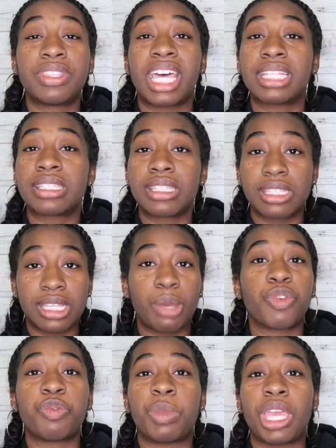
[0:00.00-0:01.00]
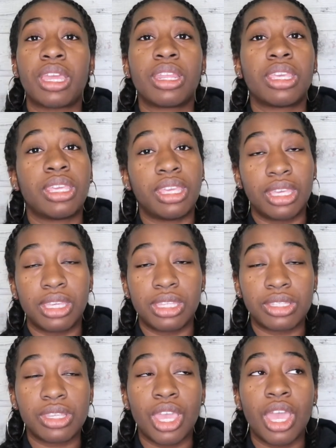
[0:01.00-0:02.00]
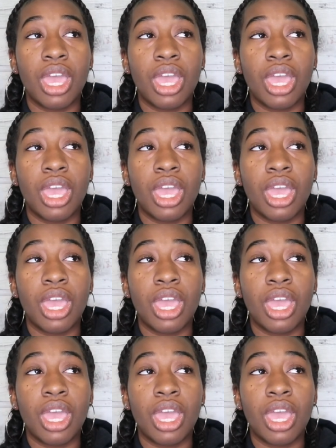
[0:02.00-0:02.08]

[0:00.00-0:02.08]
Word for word: That's the type of man he is.